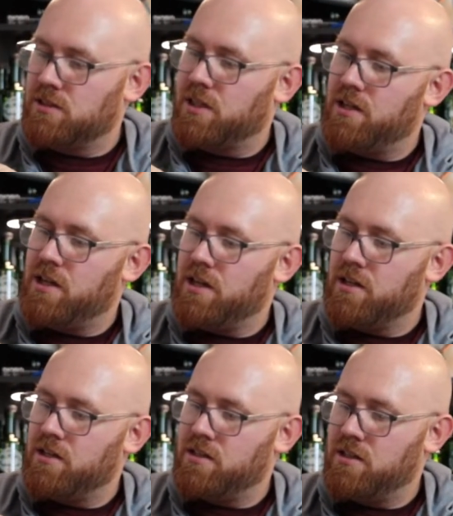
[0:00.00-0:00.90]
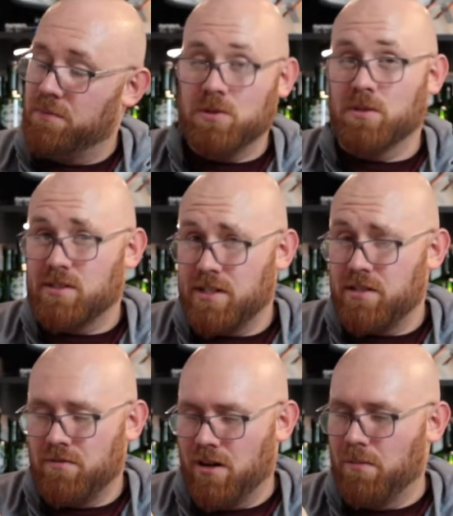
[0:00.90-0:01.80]
Okay. I'm also excited
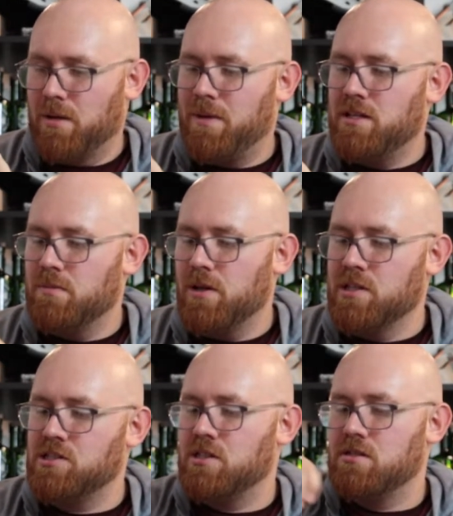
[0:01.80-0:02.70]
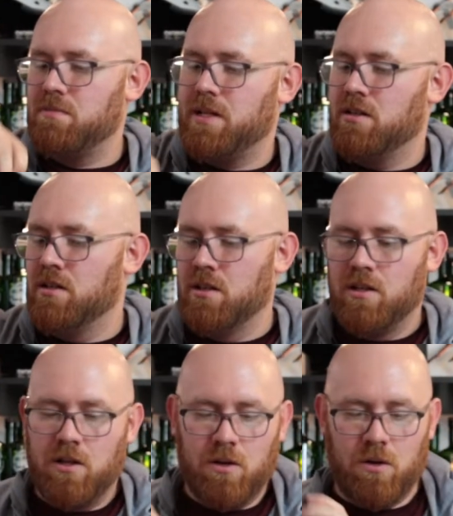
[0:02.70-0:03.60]
for a little bit of peat, to be honest. It's been
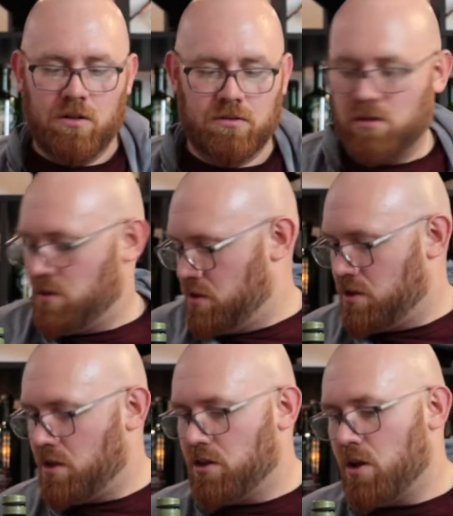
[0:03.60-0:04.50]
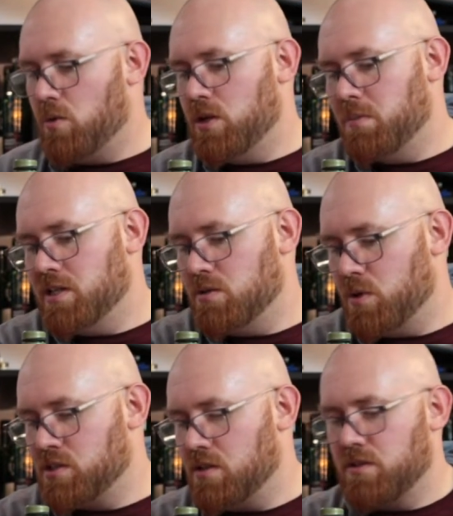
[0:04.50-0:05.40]
the only peated
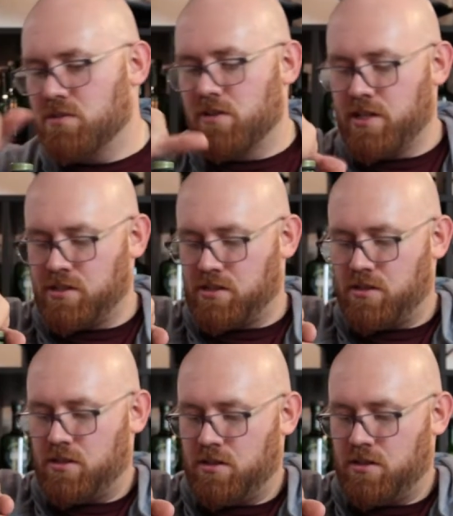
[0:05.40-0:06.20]
whiskey of this release.